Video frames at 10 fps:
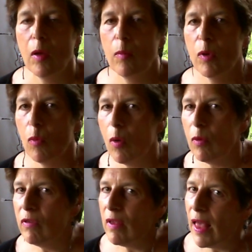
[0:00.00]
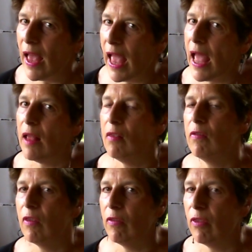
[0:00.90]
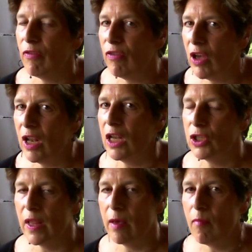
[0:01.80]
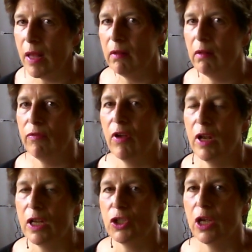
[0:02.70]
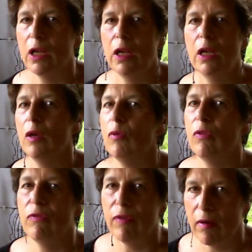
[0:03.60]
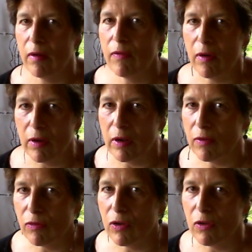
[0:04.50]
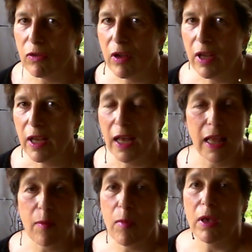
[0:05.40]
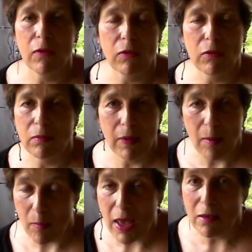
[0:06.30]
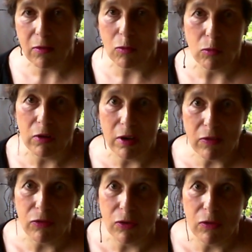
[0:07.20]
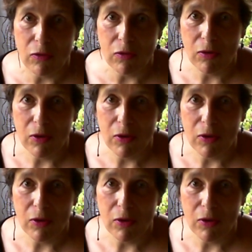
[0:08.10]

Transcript: But what was in their heads, the furniture, their mental furniture, was very, very different. And that makes all the difference.